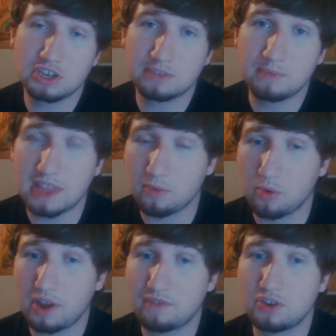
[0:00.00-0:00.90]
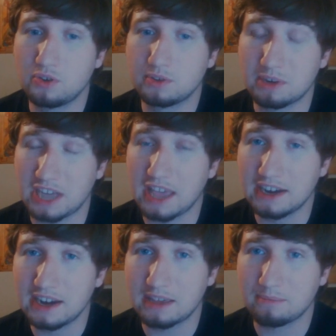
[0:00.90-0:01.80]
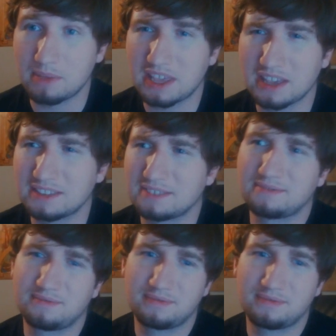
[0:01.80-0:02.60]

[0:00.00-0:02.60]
just mean that I won't have to do as much editing, because